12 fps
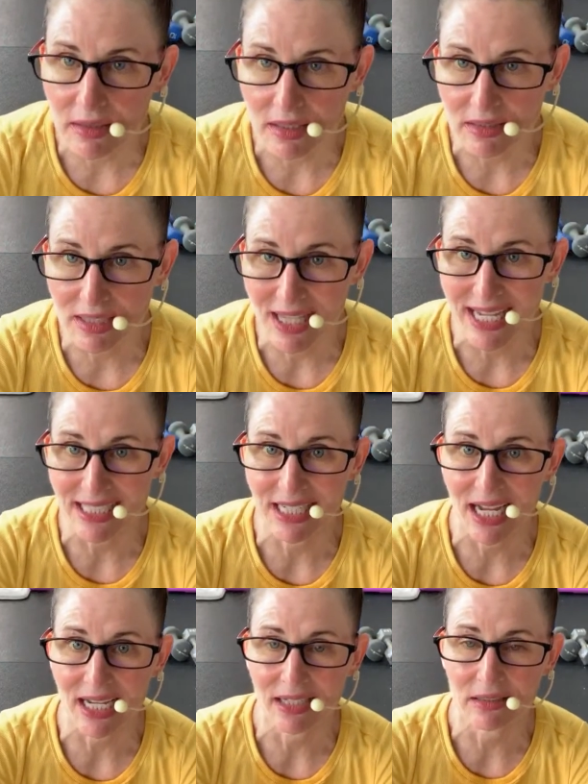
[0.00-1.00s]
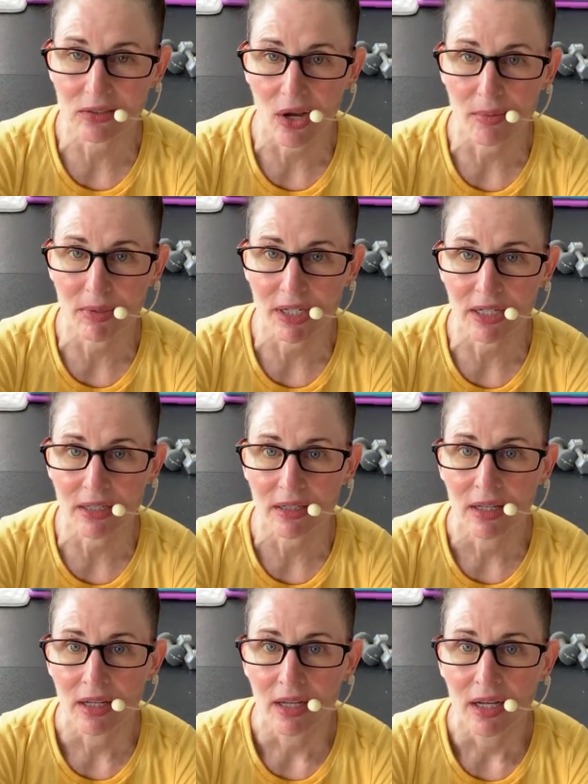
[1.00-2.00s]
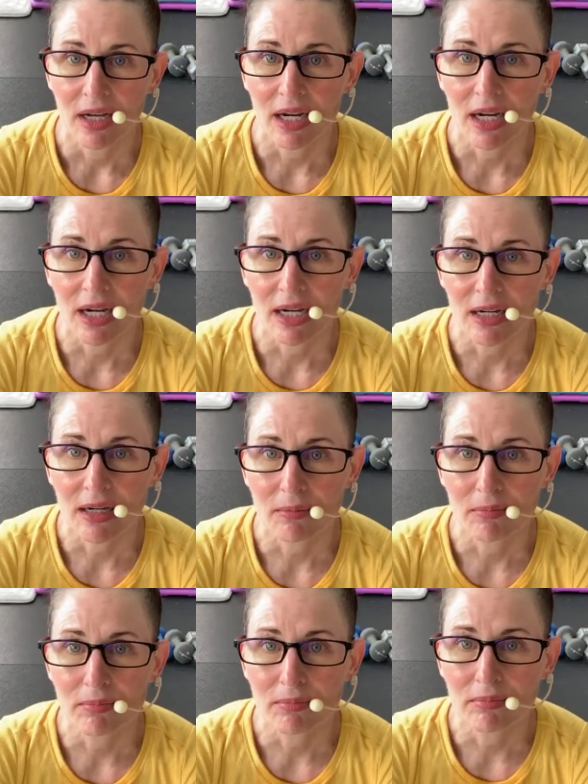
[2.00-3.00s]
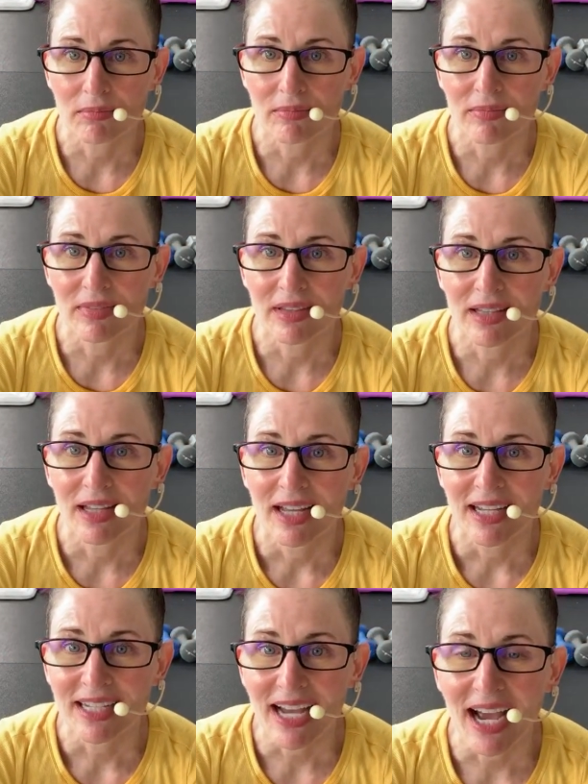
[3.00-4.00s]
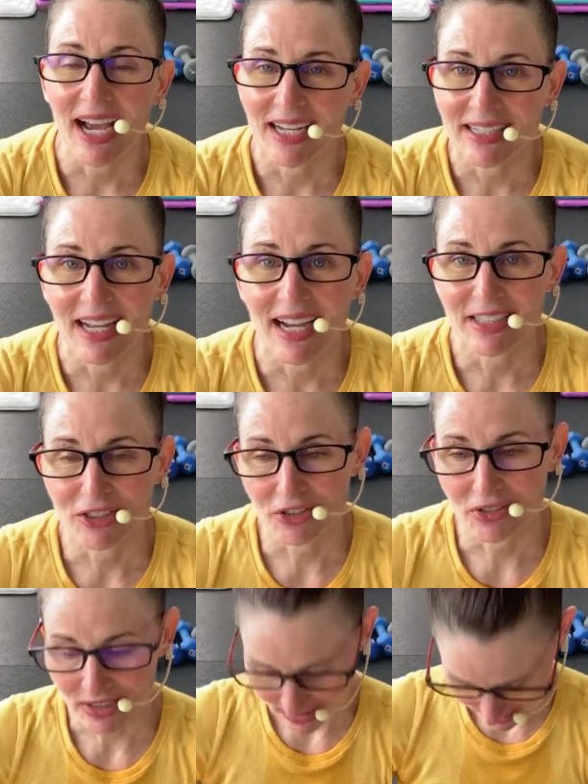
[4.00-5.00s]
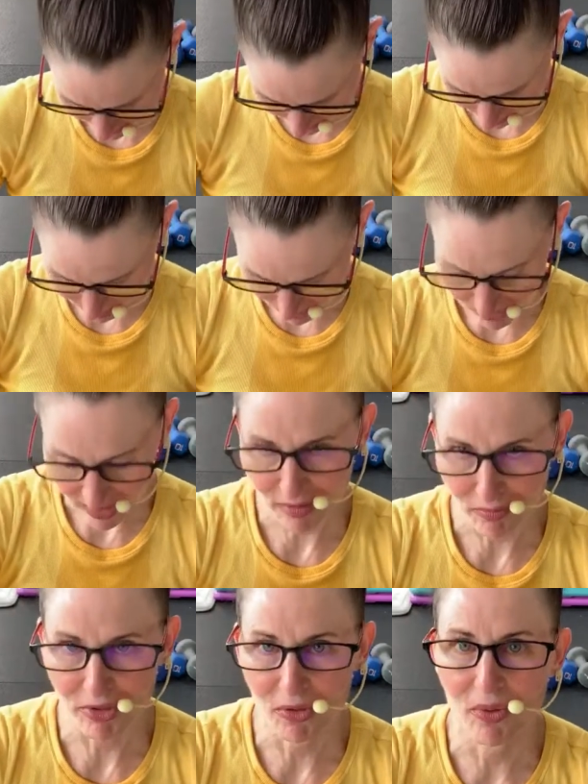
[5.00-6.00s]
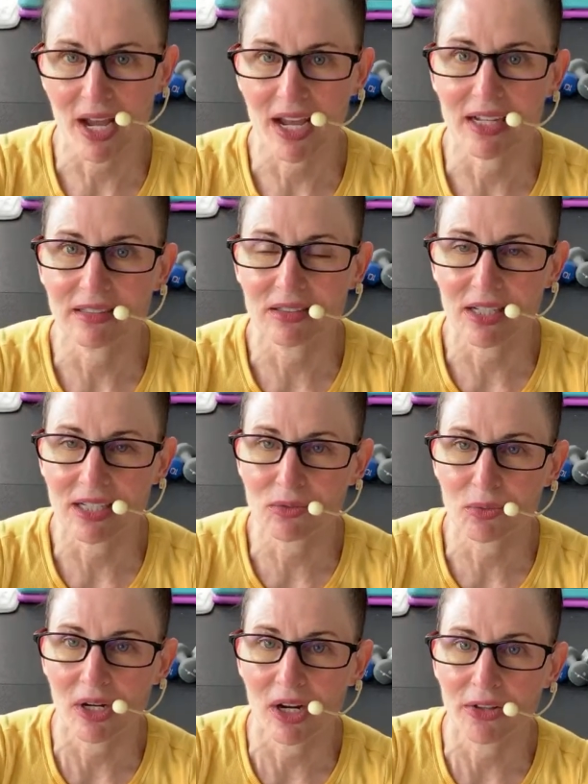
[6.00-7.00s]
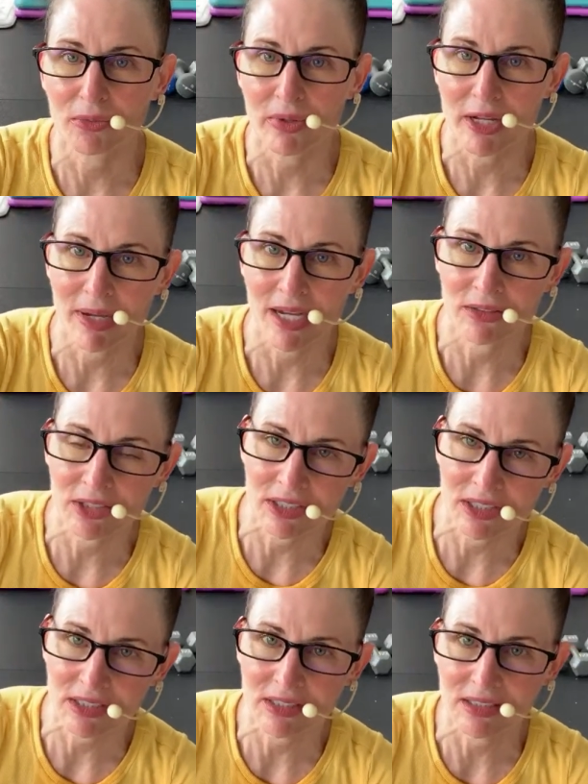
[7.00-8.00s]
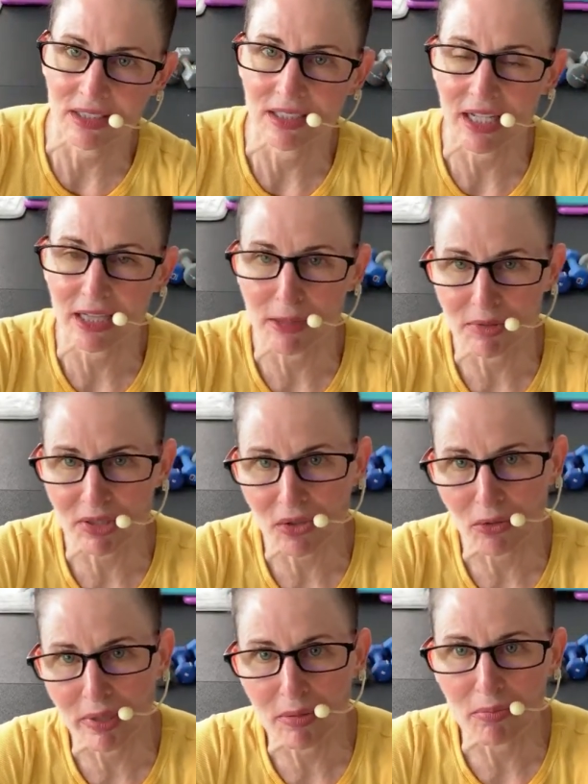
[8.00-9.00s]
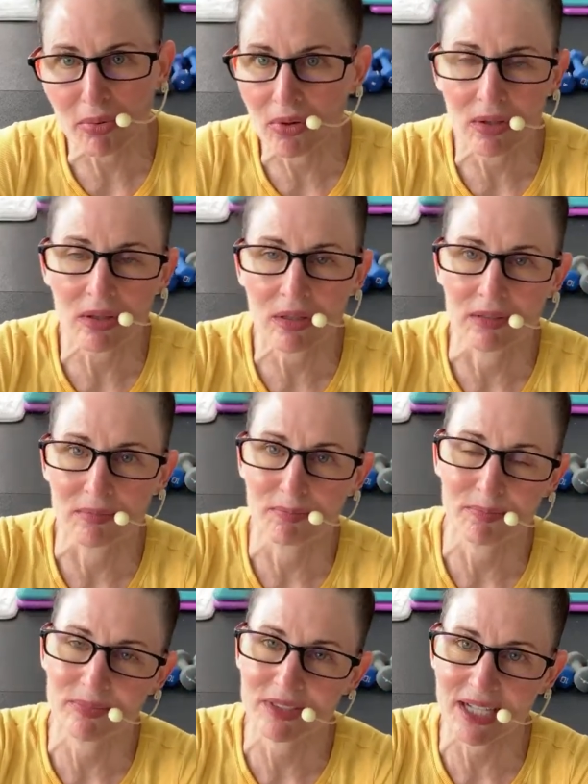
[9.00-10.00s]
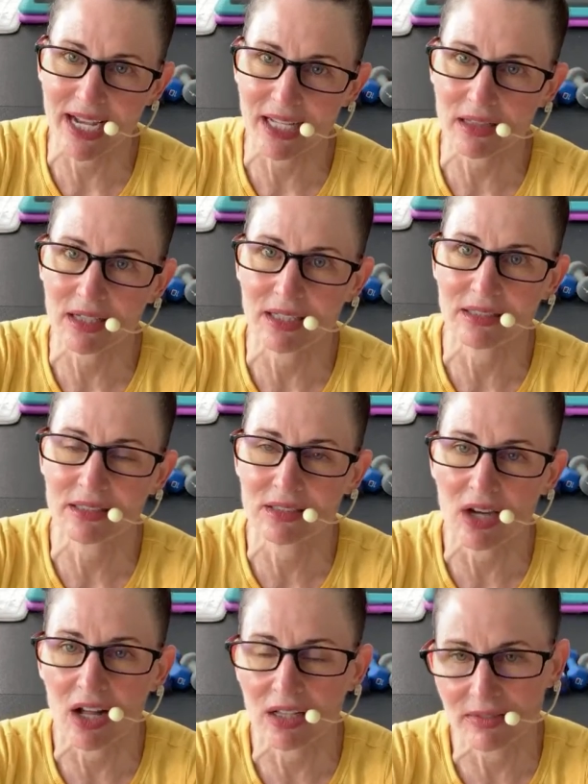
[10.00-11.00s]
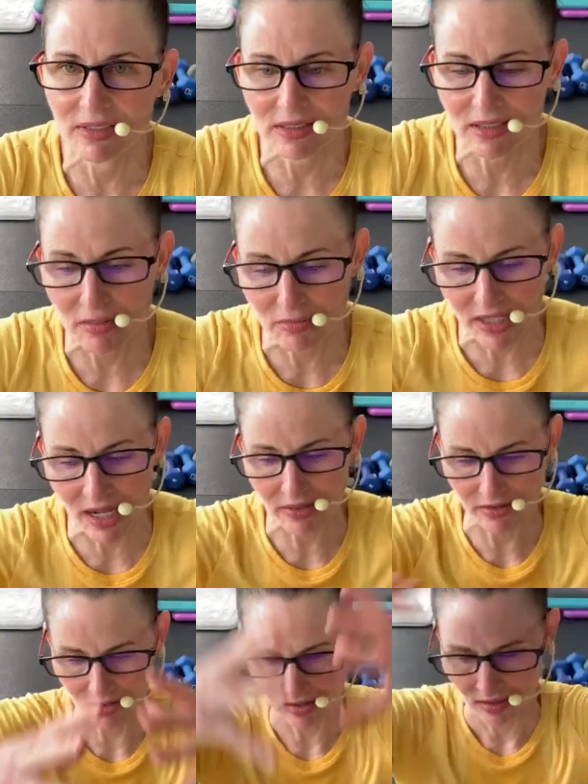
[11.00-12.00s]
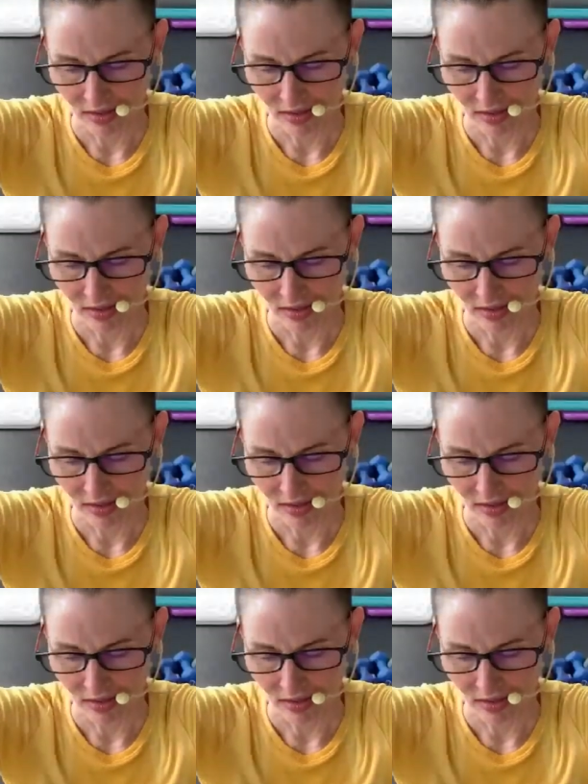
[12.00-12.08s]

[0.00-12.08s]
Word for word: it's leg day. So I'm going to, um, yeah, yeah, Judy, it's boot camp your way. So that's where all the rebounders and elliptical people, cyclists, all of us come together.